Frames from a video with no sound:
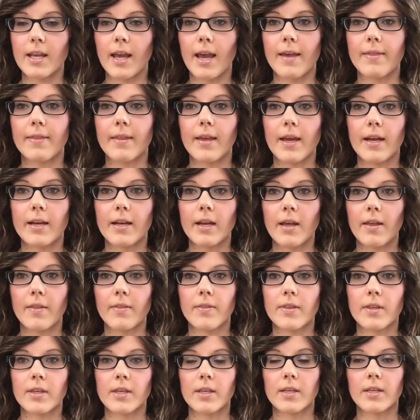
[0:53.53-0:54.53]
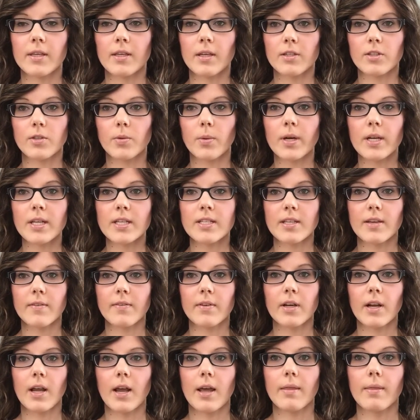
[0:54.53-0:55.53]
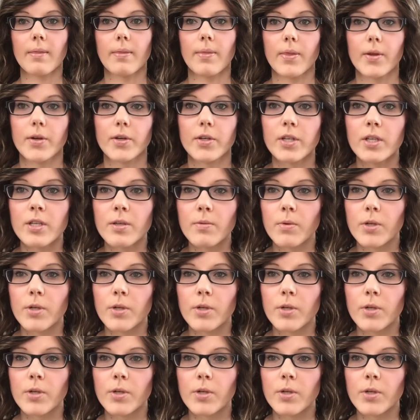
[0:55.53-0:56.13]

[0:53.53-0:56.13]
and then the 27 and 30,